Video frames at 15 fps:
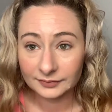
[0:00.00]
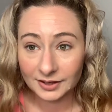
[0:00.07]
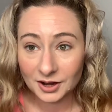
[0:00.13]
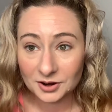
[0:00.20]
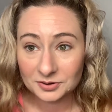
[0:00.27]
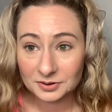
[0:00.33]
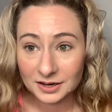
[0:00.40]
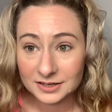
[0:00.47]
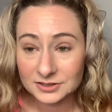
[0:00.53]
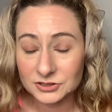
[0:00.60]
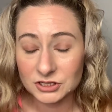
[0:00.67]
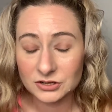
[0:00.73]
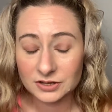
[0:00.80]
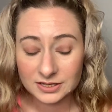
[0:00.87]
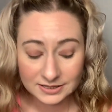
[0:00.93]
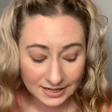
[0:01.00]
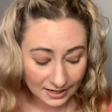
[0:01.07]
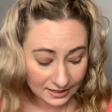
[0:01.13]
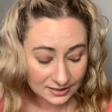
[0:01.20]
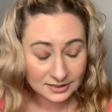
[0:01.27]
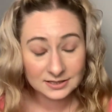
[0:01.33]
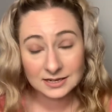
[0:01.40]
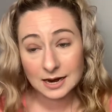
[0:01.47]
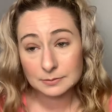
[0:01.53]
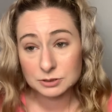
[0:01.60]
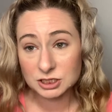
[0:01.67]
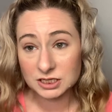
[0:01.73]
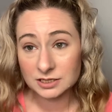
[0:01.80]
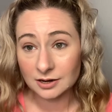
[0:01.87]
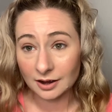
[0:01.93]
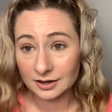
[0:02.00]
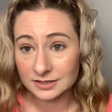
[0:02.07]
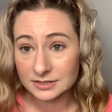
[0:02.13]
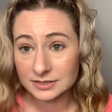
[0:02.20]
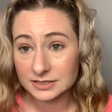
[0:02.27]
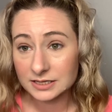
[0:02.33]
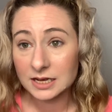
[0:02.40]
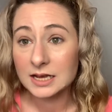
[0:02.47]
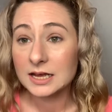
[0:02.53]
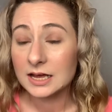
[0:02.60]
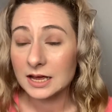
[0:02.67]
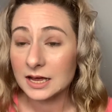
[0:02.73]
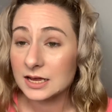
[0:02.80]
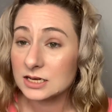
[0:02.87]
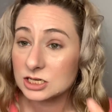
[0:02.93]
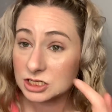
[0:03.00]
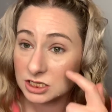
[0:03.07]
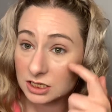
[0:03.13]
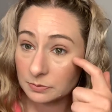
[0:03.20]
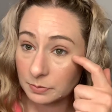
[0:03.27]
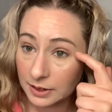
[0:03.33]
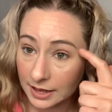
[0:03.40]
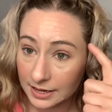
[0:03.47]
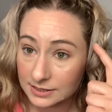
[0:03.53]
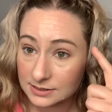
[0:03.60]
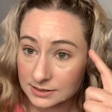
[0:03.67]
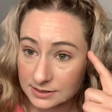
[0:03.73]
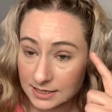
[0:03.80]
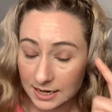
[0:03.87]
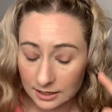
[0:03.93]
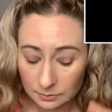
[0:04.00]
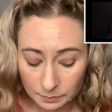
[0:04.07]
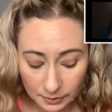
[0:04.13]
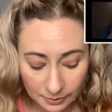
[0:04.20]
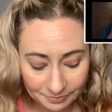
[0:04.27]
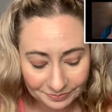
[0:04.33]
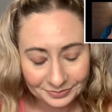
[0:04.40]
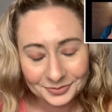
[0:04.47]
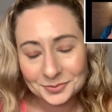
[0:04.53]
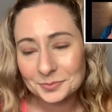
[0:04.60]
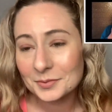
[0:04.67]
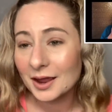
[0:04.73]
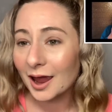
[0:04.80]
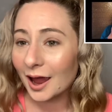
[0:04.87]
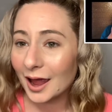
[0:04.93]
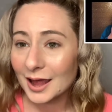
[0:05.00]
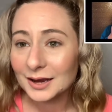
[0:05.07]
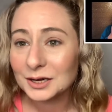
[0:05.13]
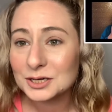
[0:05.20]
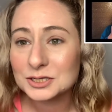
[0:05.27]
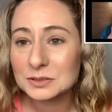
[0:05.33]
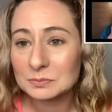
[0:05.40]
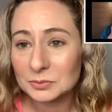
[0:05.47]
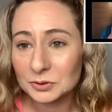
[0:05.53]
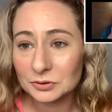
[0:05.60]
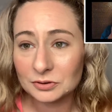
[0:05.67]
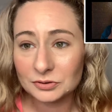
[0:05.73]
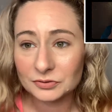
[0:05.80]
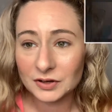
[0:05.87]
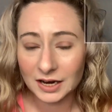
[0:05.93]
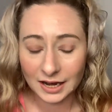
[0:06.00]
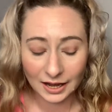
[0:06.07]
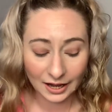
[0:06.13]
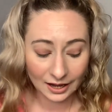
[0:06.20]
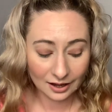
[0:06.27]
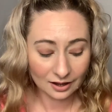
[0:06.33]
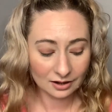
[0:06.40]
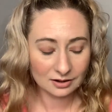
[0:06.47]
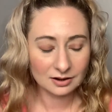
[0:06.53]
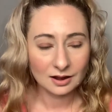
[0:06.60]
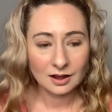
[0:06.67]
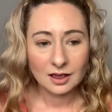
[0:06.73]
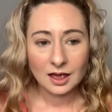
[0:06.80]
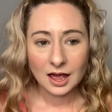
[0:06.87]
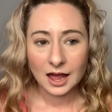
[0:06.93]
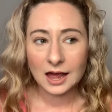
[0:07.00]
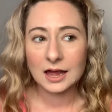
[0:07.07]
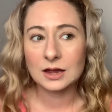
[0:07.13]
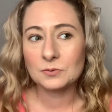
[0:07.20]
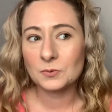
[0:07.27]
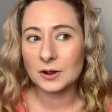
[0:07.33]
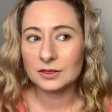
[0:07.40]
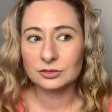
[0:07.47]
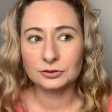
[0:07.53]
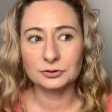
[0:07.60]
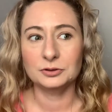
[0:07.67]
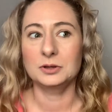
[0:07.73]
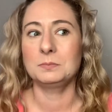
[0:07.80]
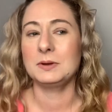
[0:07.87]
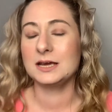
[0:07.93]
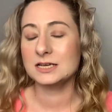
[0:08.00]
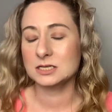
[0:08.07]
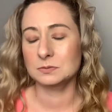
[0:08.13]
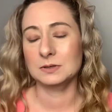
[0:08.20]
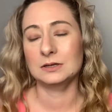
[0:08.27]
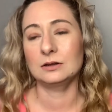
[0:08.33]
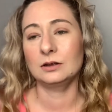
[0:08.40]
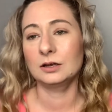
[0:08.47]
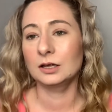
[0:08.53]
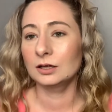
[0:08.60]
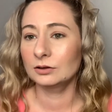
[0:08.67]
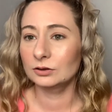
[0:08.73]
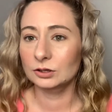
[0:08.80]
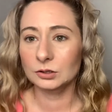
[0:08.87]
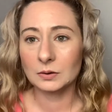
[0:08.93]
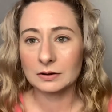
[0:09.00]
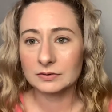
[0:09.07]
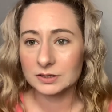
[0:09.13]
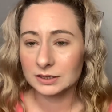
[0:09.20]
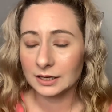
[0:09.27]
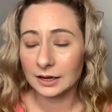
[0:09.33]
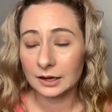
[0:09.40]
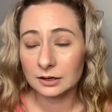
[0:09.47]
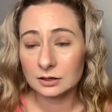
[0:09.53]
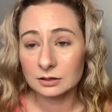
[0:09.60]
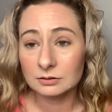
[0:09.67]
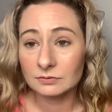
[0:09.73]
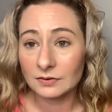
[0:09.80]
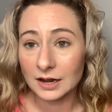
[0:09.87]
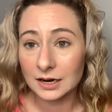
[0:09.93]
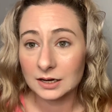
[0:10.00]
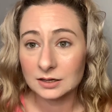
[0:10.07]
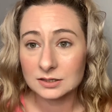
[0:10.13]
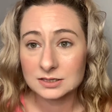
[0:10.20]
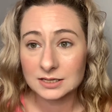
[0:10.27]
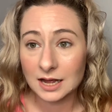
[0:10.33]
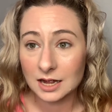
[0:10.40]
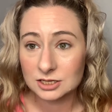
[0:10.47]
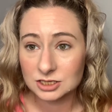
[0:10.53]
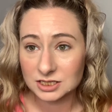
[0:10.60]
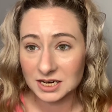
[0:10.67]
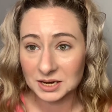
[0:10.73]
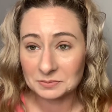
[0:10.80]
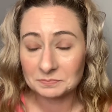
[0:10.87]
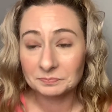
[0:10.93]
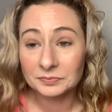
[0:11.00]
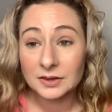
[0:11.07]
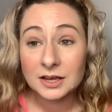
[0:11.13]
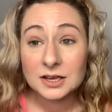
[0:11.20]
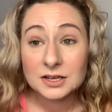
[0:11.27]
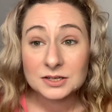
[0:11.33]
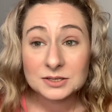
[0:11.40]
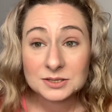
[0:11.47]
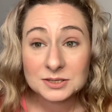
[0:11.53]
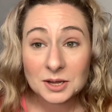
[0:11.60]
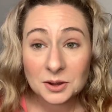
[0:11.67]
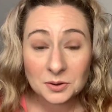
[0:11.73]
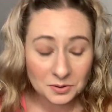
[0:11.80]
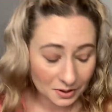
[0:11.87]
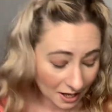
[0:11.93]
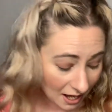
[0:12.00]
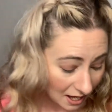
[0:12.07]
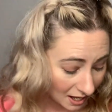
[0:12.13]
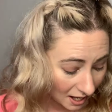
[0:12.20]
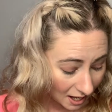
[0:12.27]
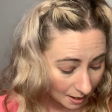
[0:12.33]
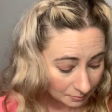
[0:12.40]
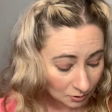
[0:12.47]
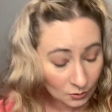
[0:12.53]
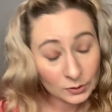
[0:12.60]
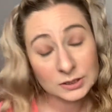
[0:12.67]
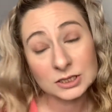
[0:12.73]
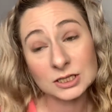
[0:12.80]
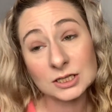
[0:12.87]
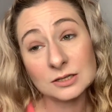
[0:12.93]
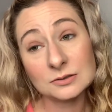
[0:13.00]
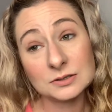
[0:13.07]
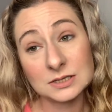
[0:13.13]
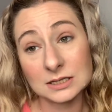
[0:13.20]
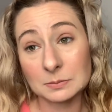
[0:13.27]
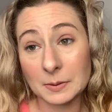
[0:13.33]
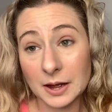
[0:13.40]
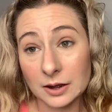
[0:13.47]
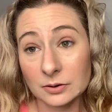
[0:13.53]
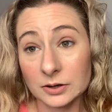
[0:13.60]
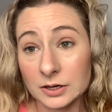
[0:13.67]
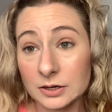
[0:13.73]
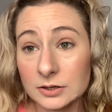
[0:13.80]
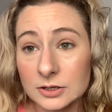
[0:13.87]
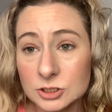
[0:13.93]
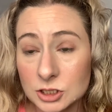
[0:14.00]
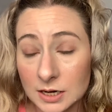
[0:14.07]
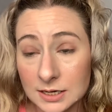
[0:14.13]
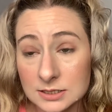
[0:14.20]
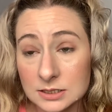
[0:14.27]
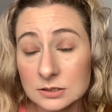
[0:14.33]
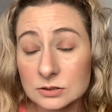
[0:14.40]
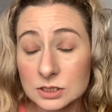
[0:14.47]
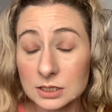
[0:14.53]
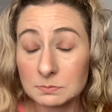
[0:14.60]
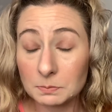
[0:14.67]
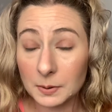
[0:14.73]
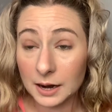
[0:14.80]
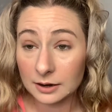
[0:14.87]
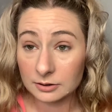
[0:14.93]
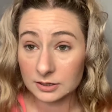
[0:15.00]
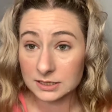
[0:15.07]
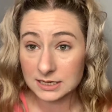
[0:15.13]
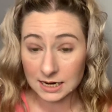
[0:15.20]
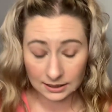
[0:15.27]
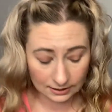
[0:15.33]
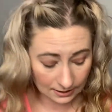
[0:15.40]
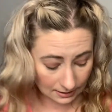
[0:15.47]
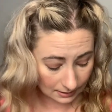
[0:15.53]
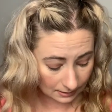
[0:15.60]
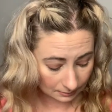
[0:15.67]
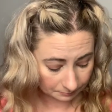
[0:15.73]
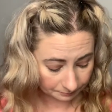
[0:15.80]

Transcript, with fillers: All right, so the second step she does is she applies tape. I just moved and I went through the basement looking through everything. I couldn't find scotch tape. So I'm going to use the powder, the translucent powder technique,